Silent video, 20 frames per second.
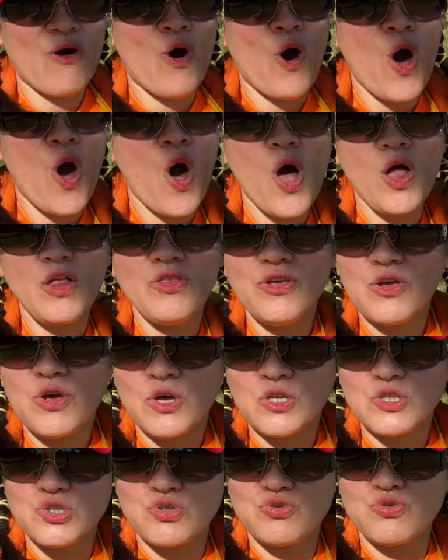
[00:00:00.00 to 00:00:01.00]
all the
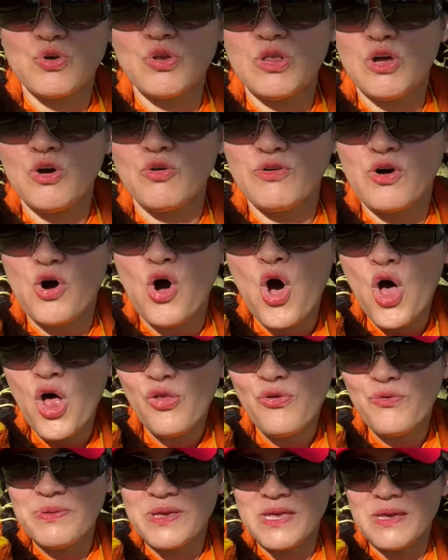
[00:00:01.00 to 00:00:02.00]
control over all
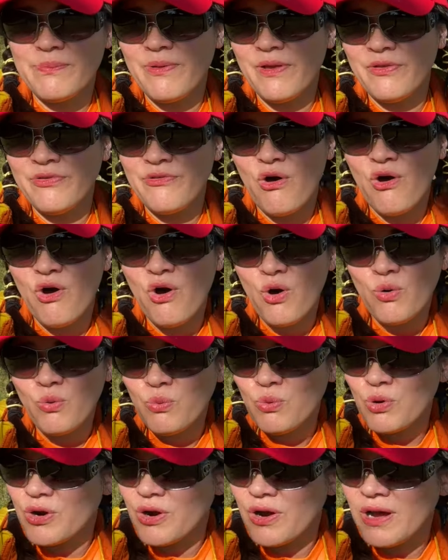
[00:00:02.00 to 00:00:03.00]
the people in the whole
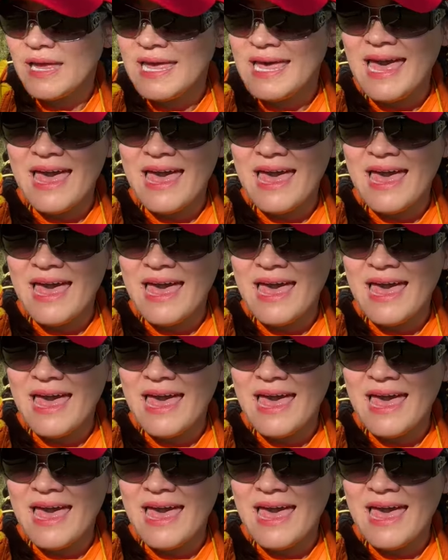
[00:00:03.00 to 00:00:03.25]
world,